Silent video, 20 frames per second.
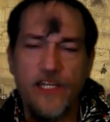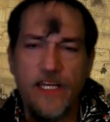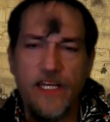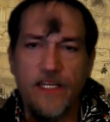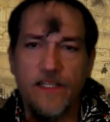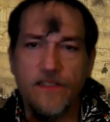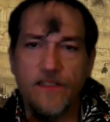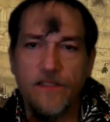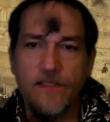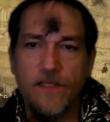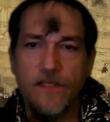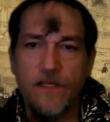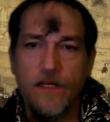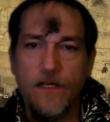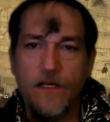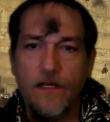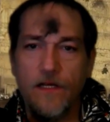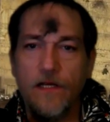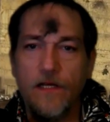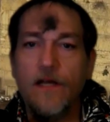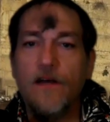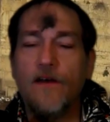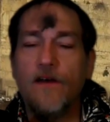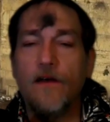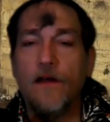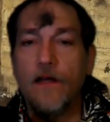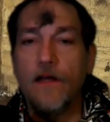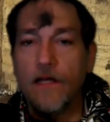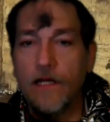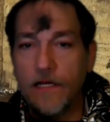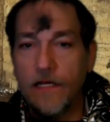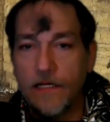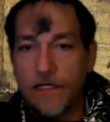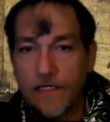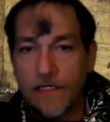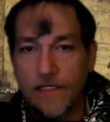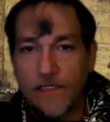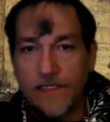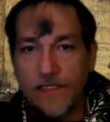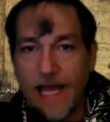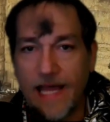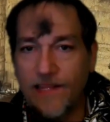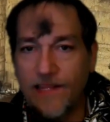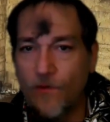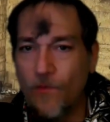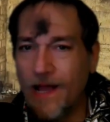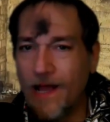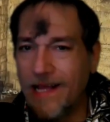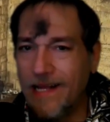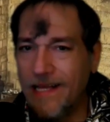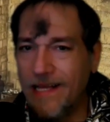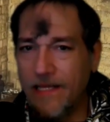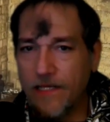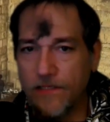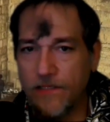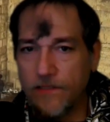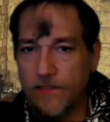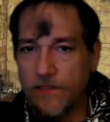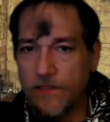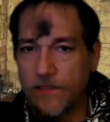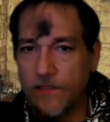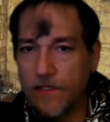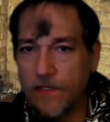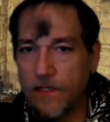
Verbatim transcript: is, say it the way it is.